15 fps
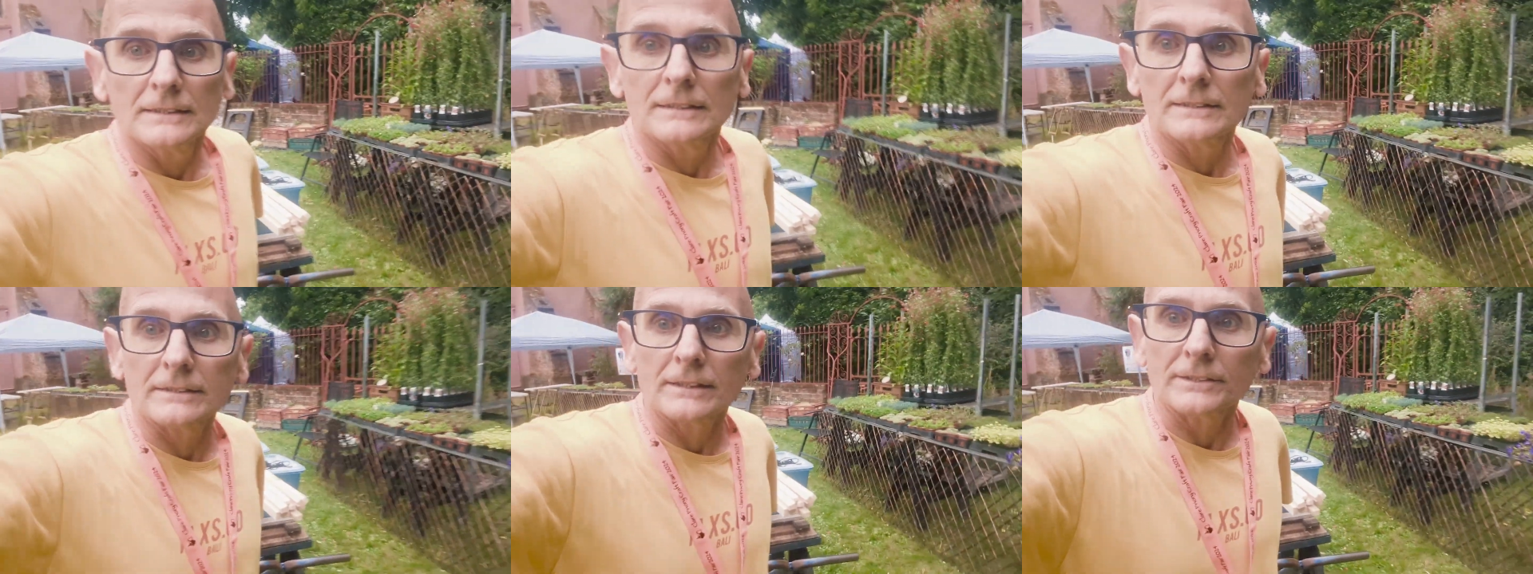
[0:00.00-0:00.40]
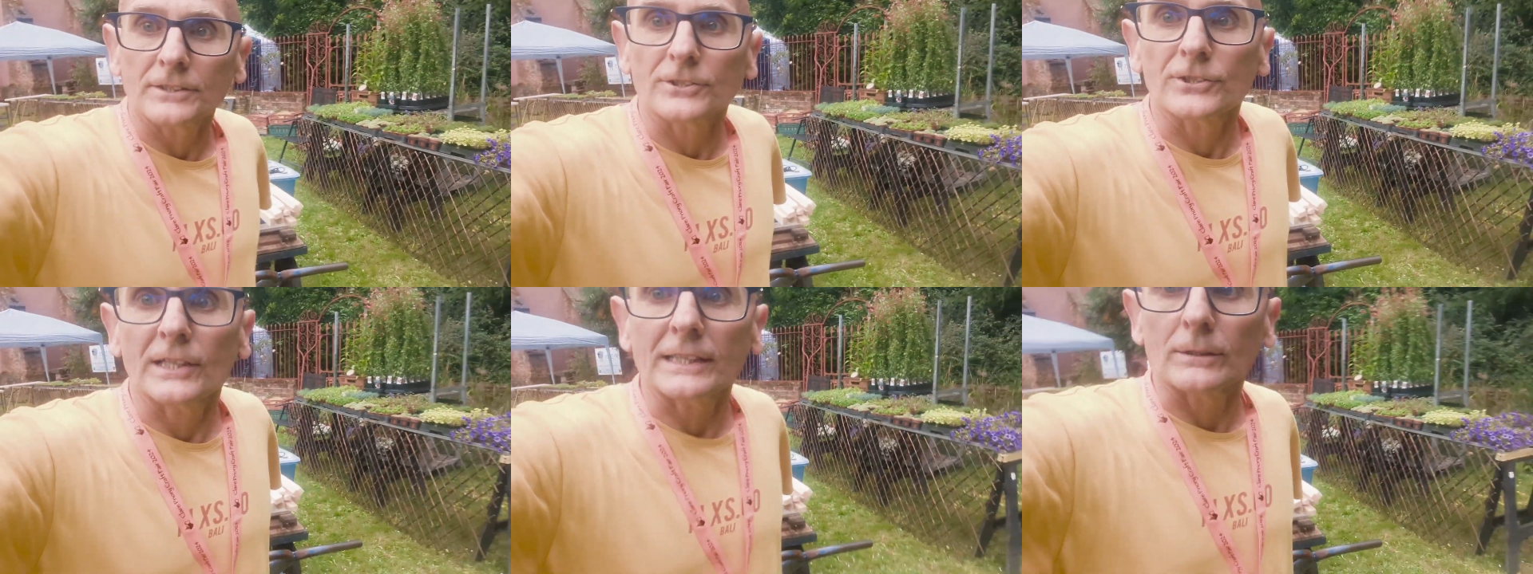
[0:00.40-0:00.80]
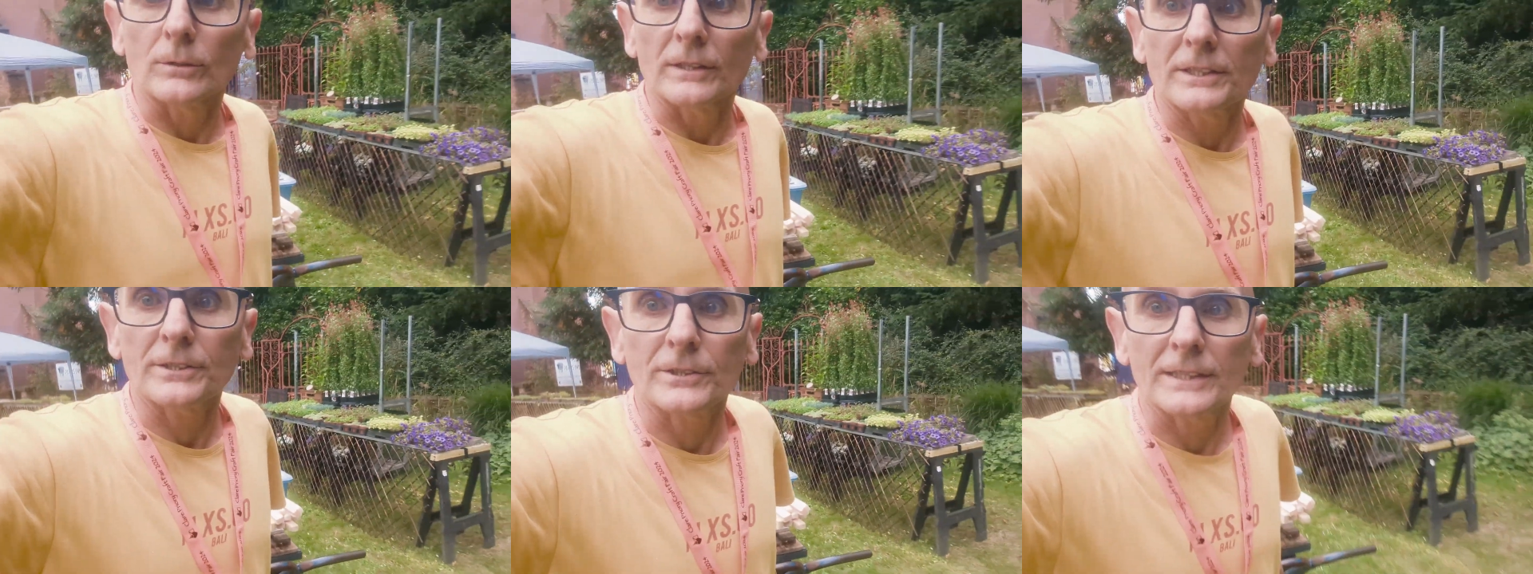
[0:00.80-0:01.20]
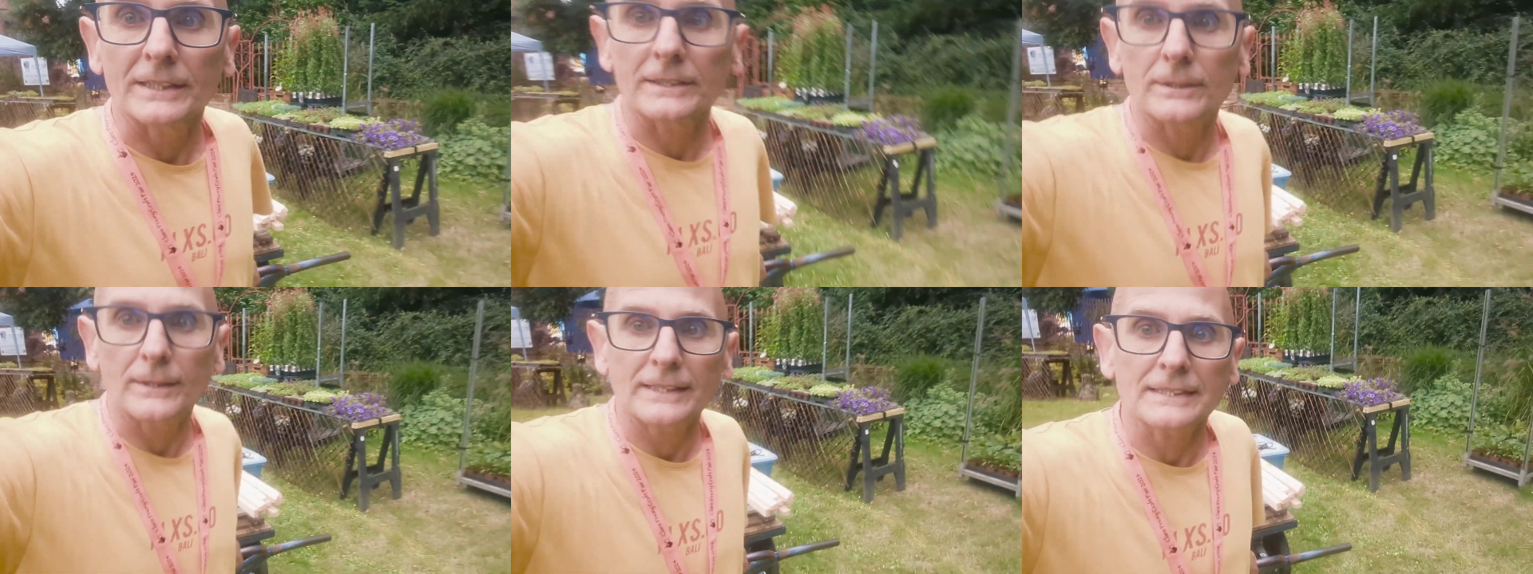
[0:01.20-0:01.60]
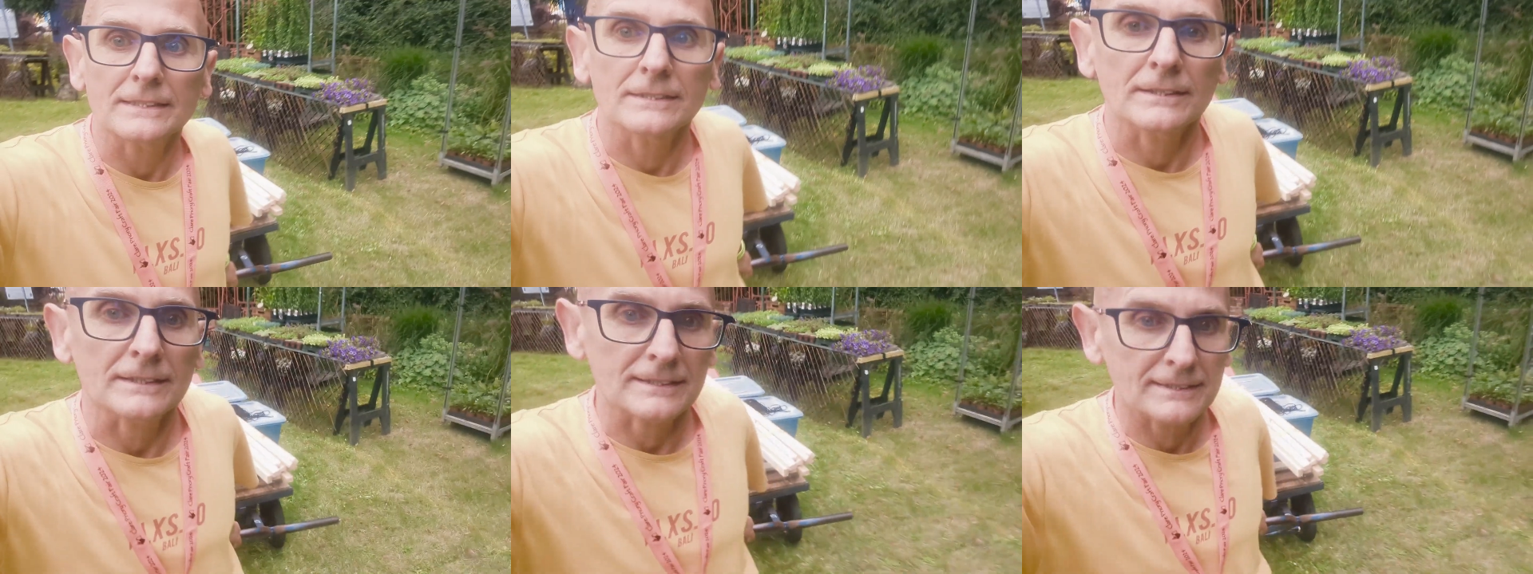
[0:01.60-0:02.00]
starting to drag all this around so I can
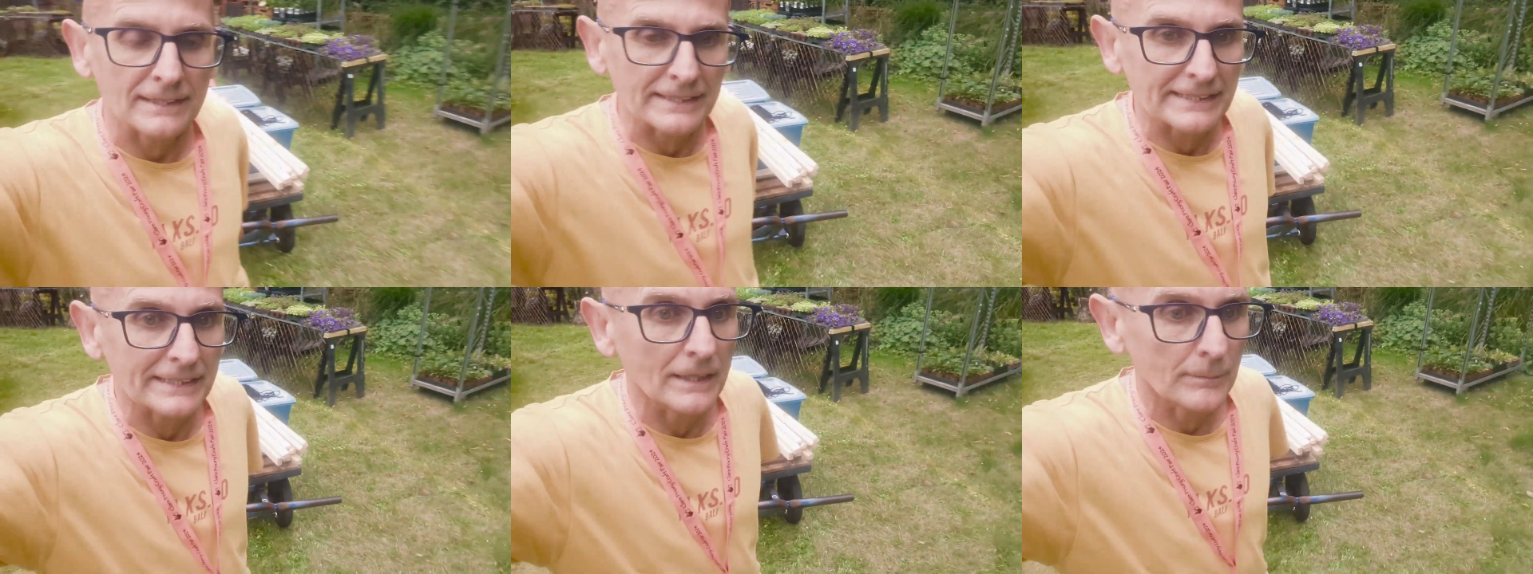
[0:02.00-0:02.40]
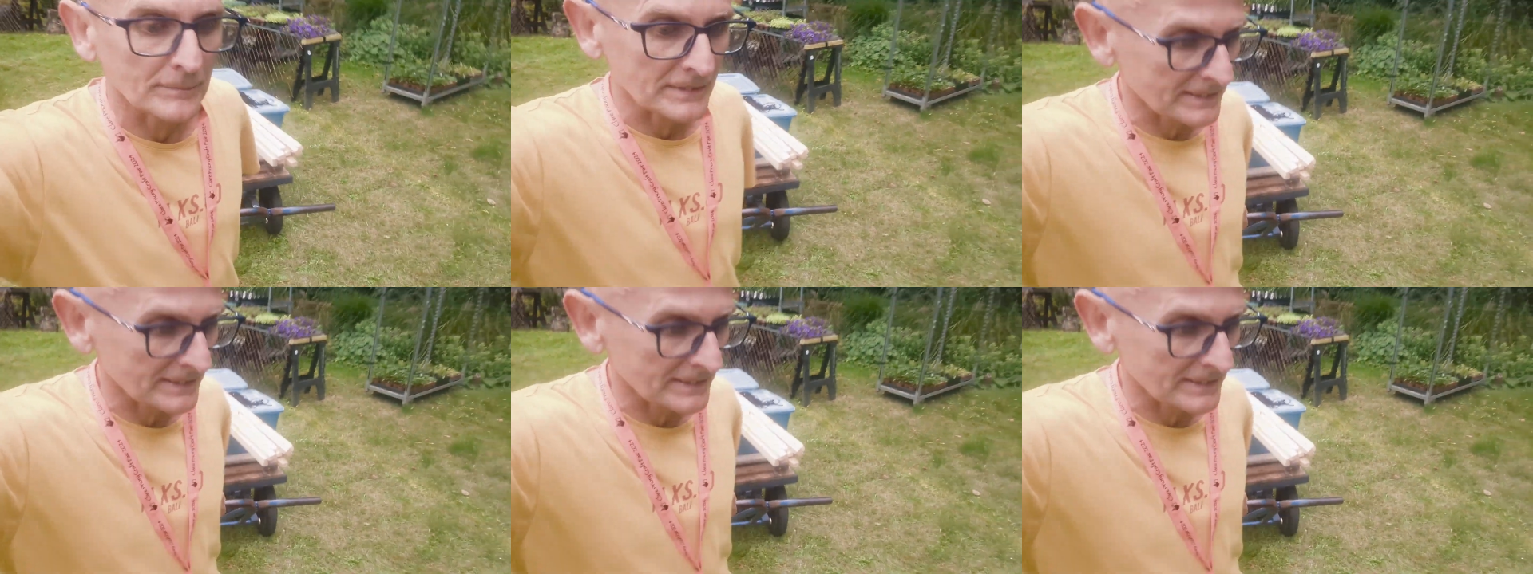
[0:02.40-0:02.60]
start setting it up